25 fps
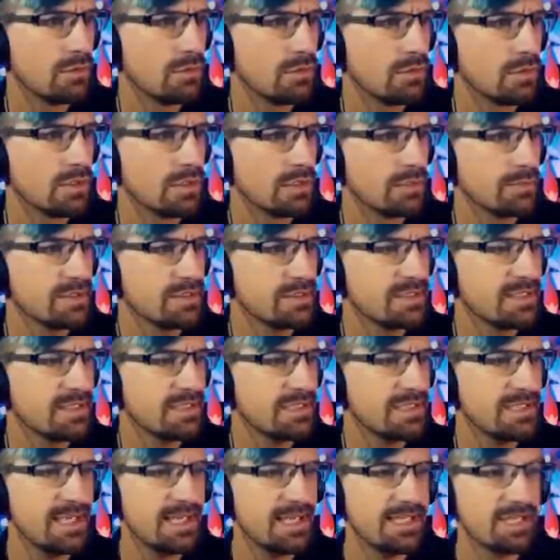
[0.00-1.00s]
Can we
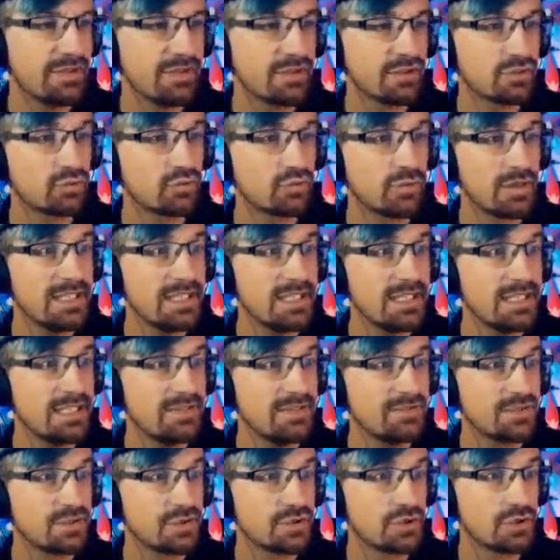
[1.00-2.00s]
see any of the
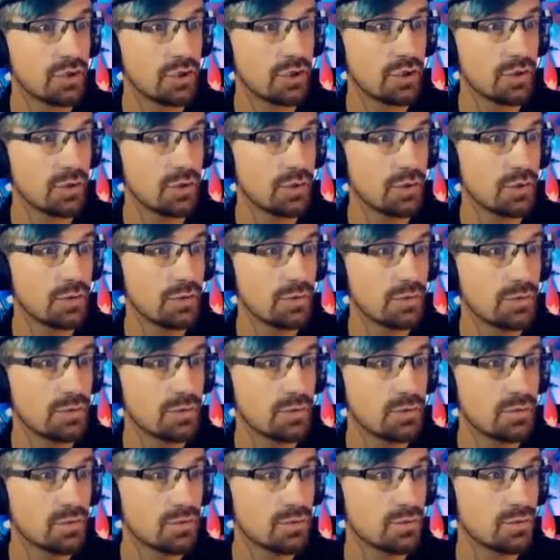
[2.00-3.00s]

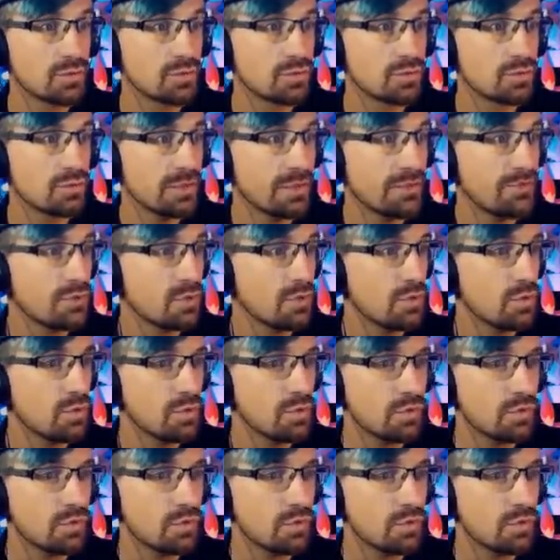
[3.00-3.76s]
gravestones? Gravestones.